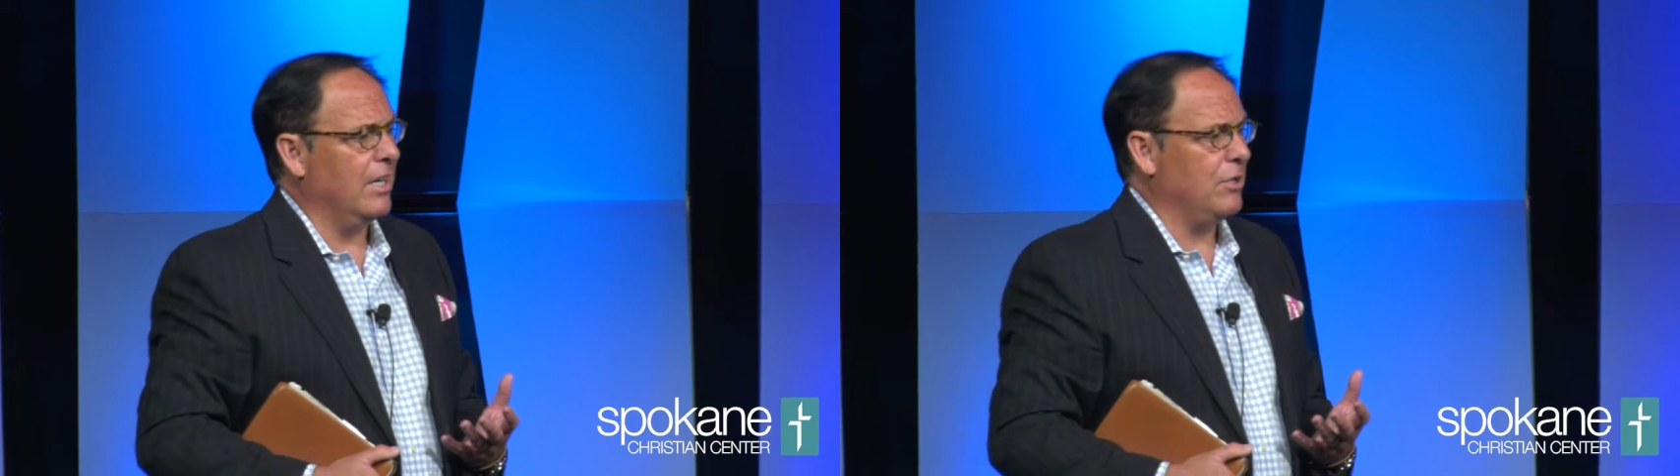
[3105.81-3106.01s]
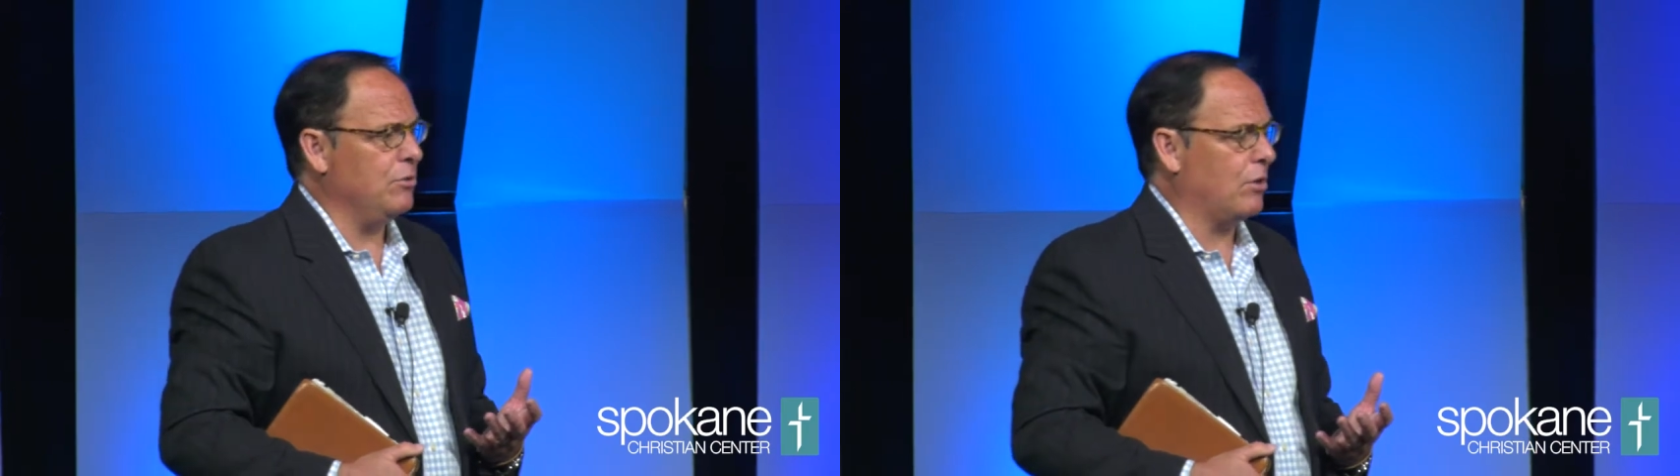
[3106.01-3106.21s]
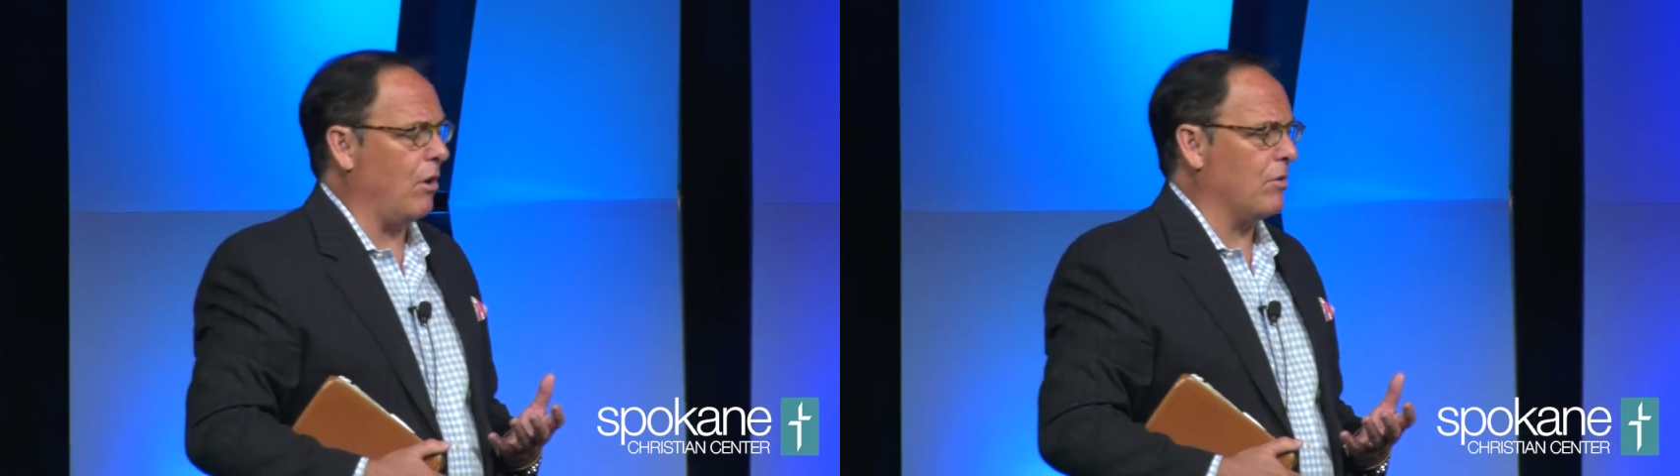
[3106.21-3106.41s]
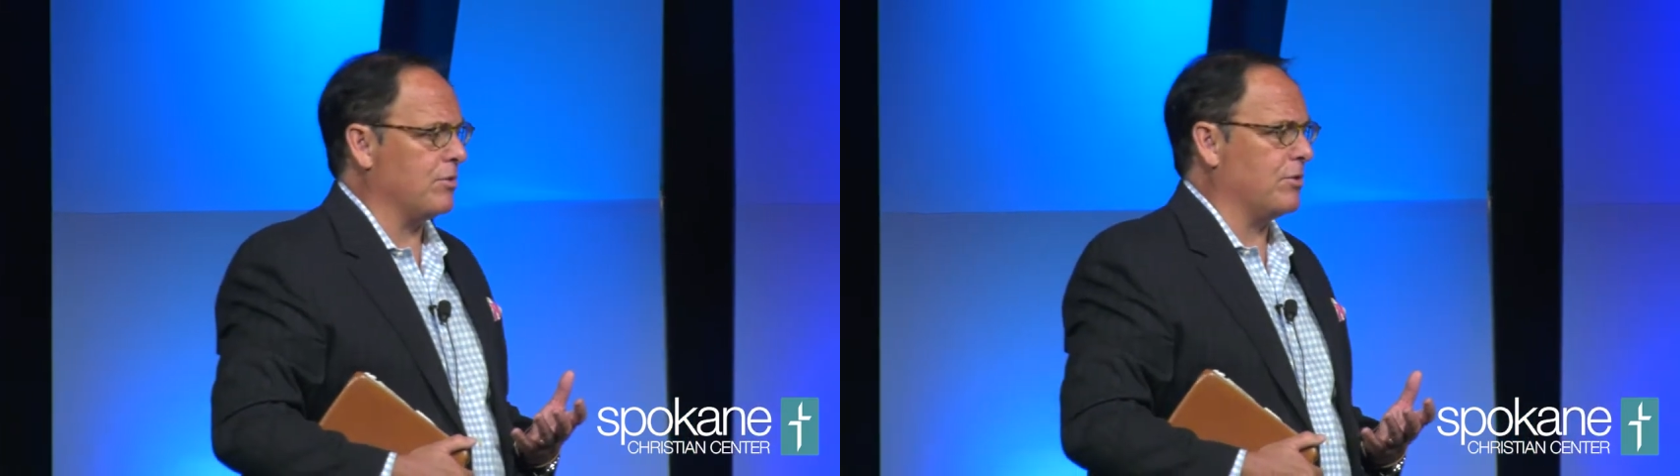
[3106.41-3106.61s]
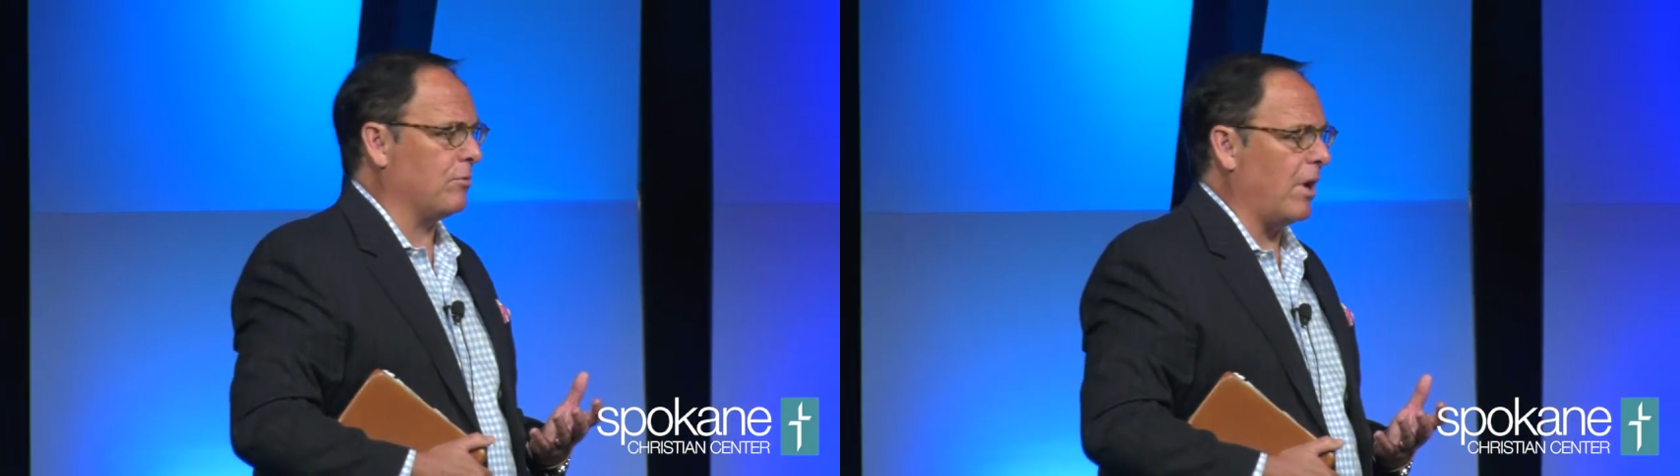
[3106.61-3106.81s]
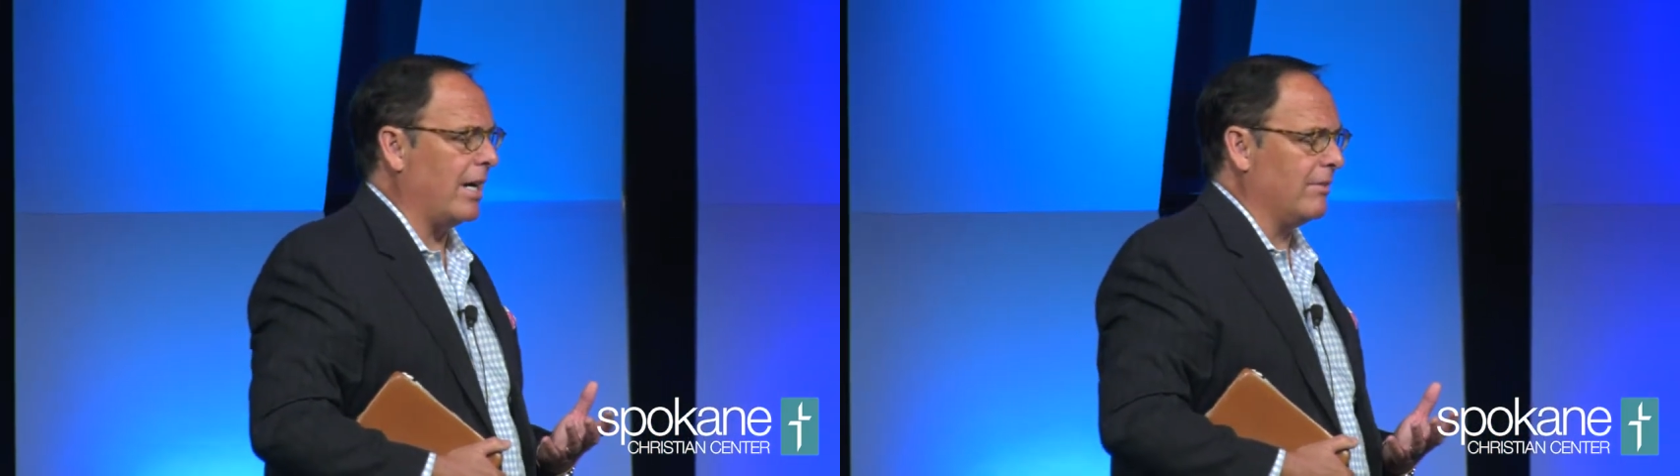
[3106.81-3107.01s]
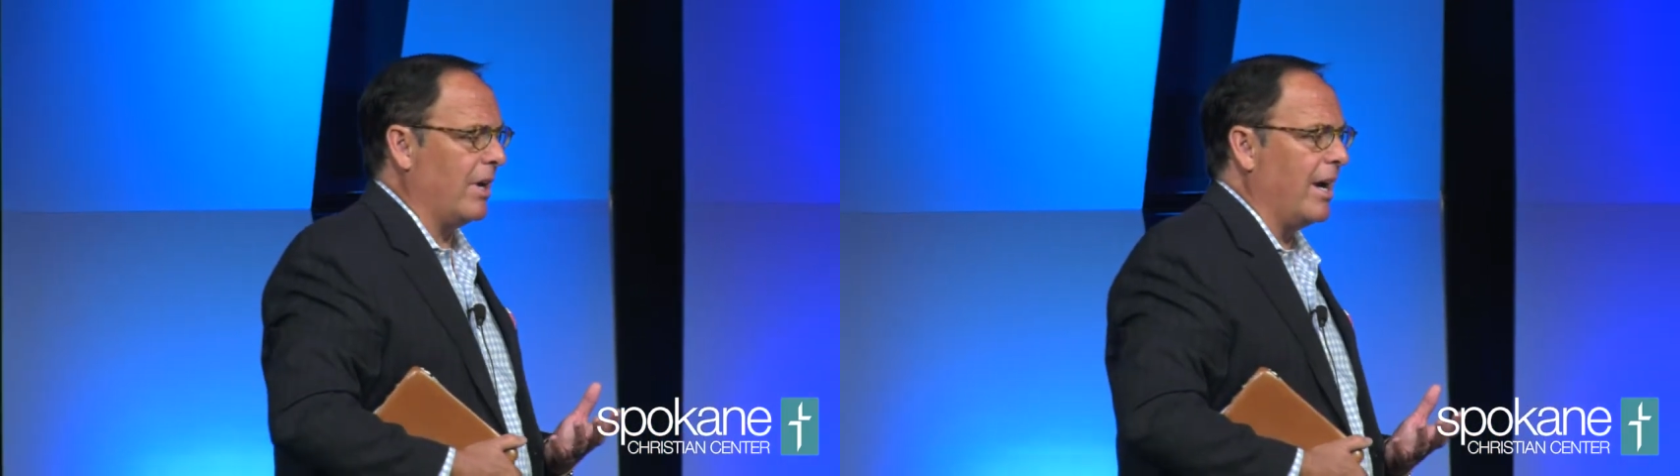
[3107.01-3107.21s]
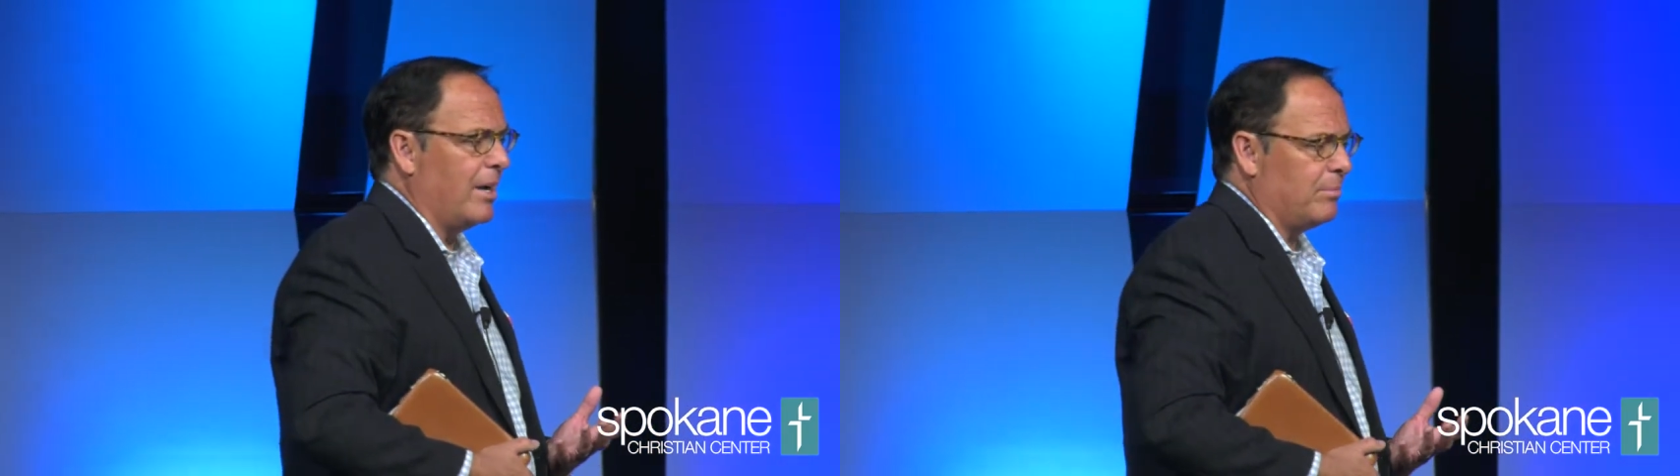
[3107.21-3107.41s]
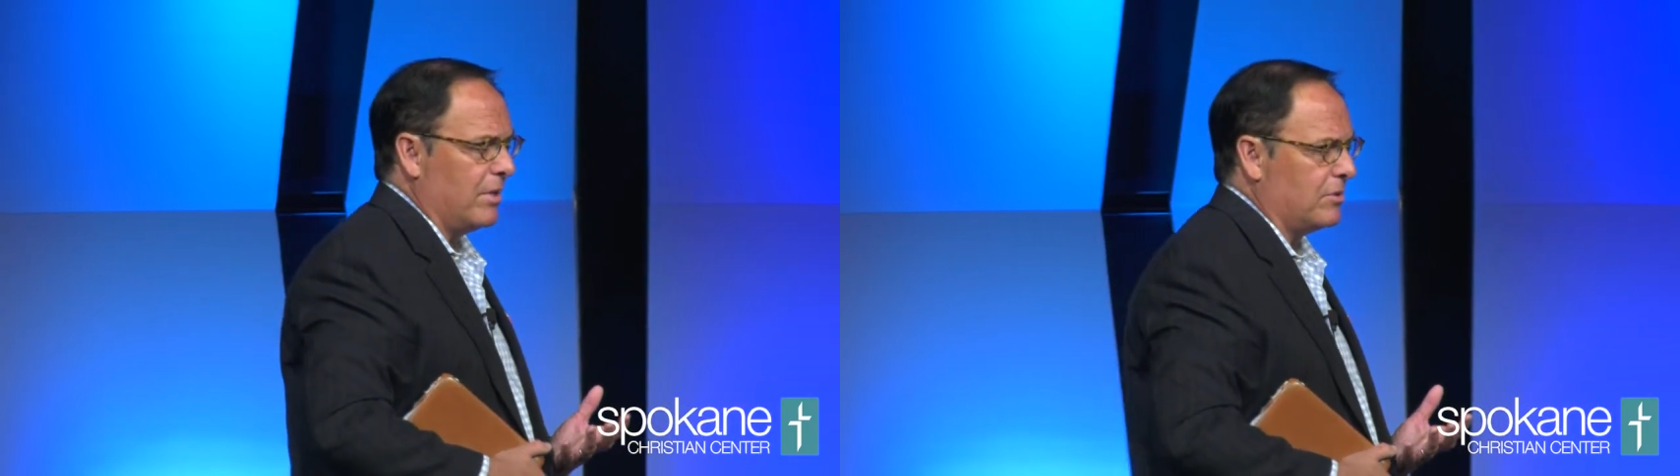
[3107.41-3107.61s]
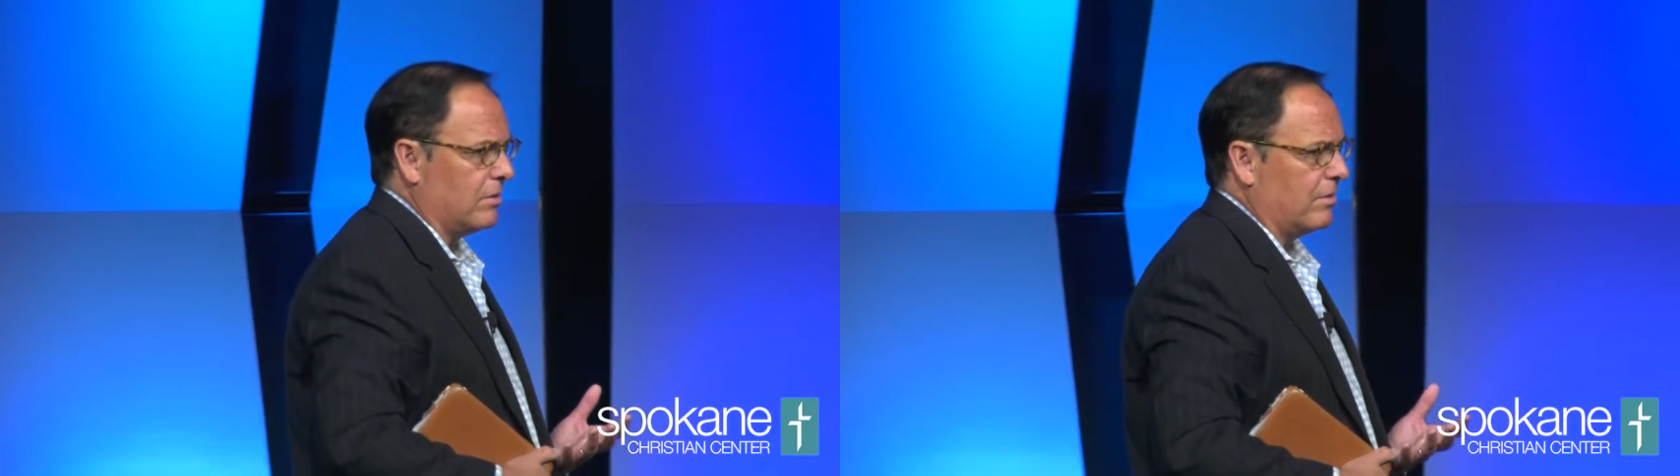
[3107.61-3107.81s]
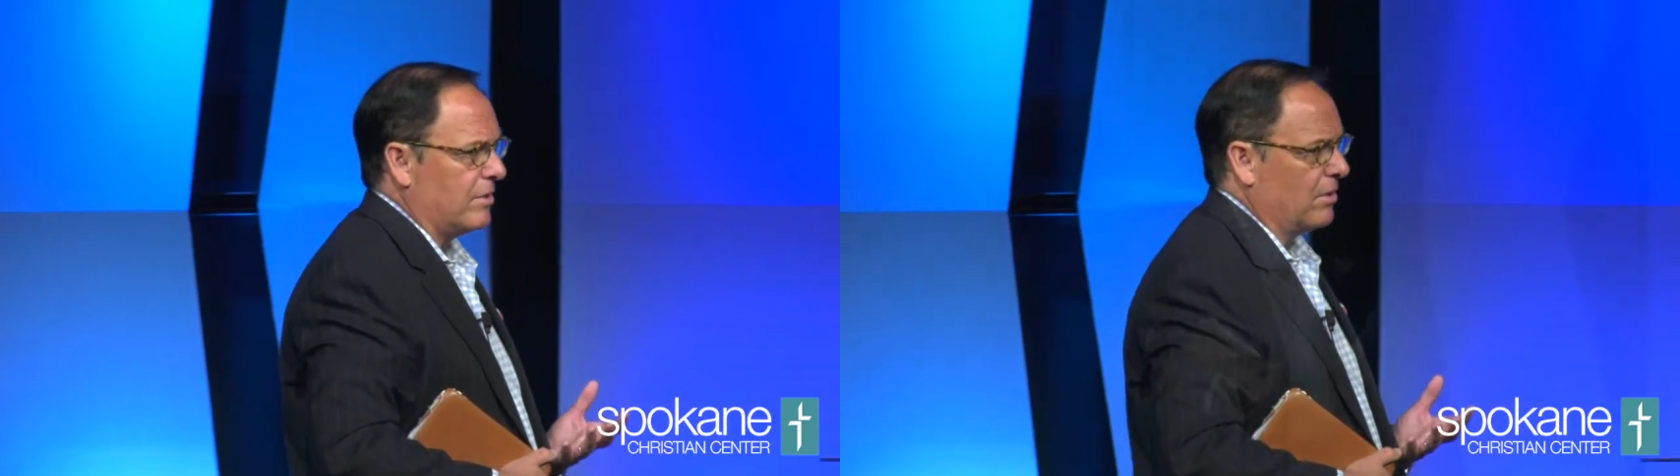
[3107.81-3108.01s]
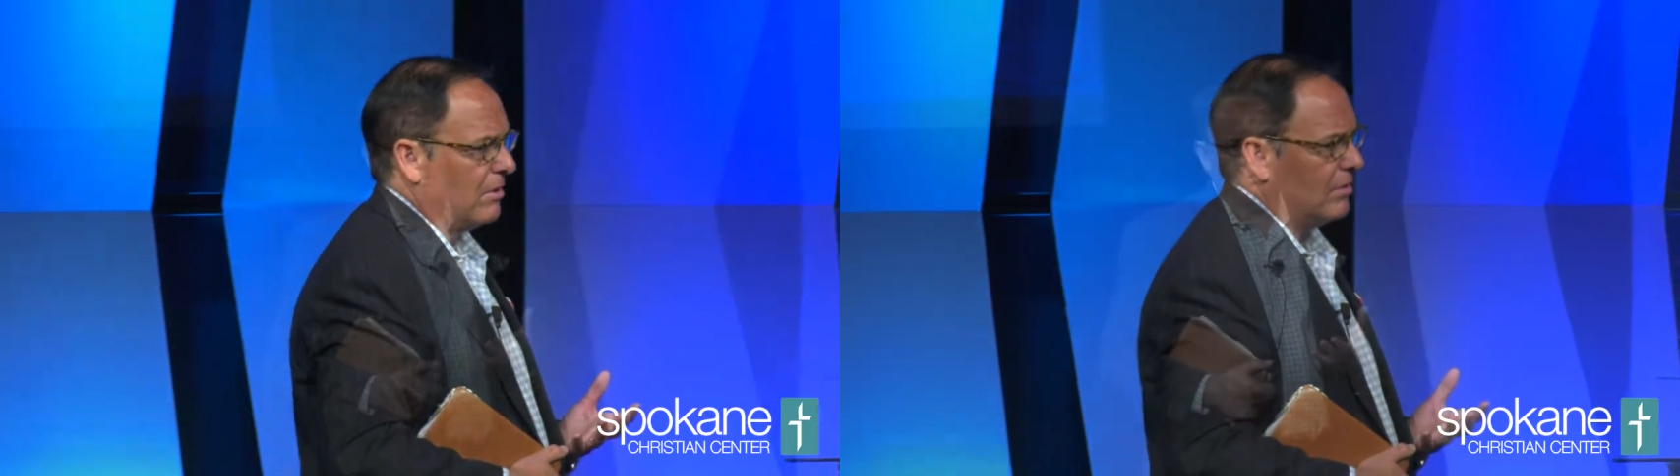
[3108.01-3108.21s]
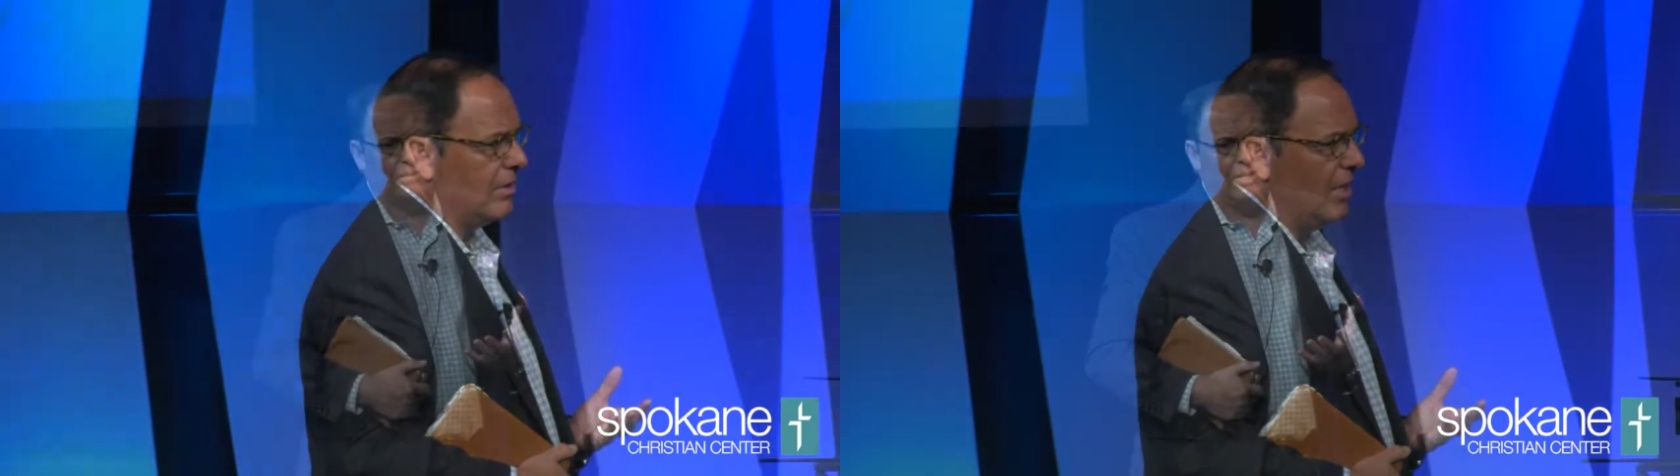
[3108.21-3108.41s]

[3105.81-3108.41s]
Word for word: and you cause us to ride on the high places of the earth.